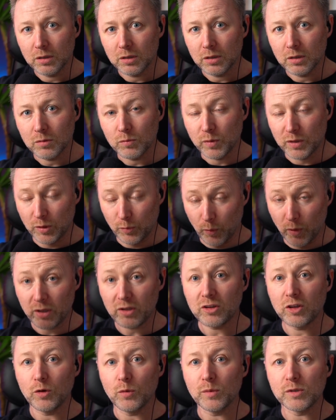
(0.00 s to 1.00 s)
with the work
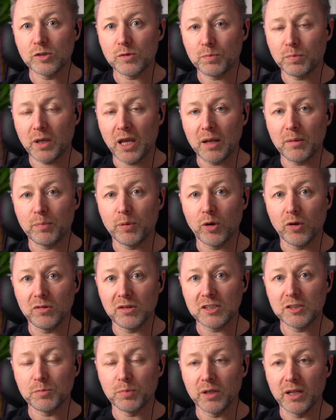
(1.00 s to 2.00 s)
that was getting put in
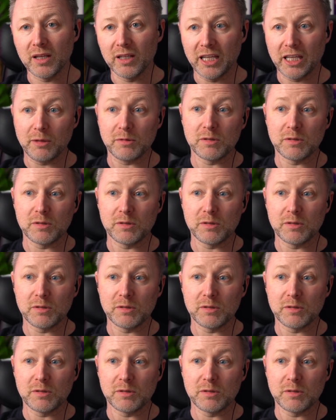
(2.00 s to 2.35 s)
his plate. Like, he was